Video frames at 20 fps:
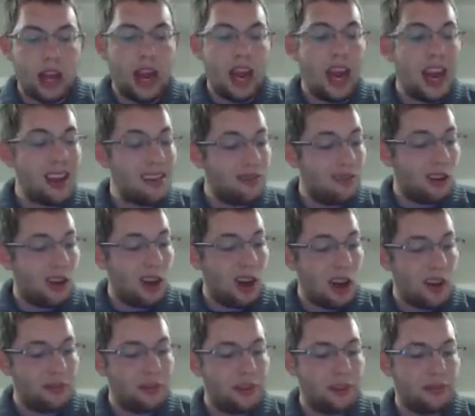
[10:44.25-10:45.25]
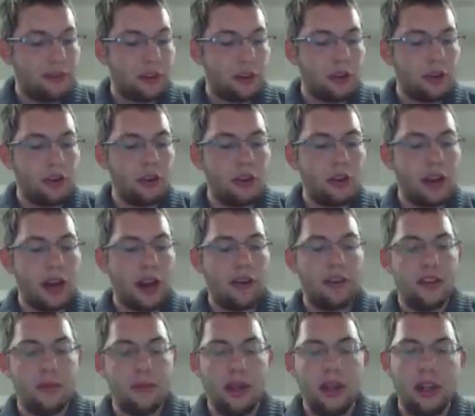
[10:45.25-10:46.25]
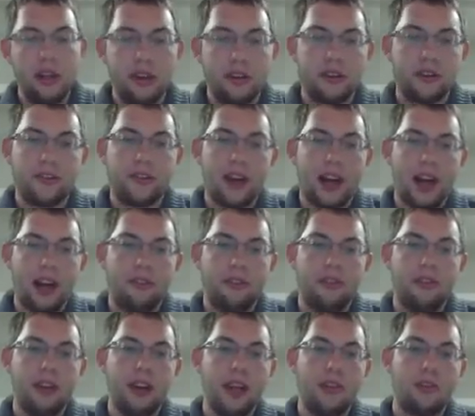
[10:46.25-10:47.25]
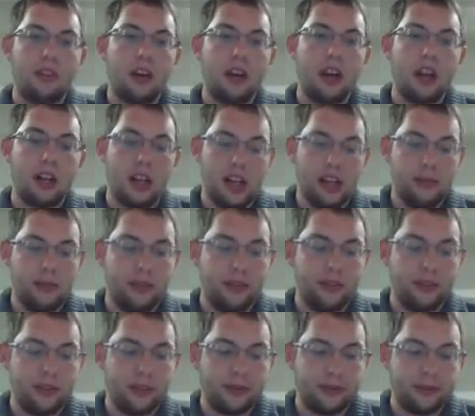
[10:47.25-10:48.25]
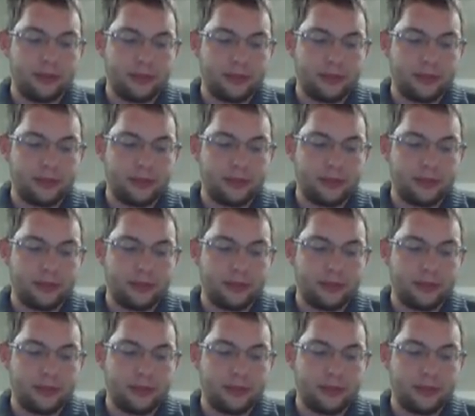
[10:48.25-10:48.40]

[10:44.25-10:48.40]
and evolve to further have the ability to survive different climates.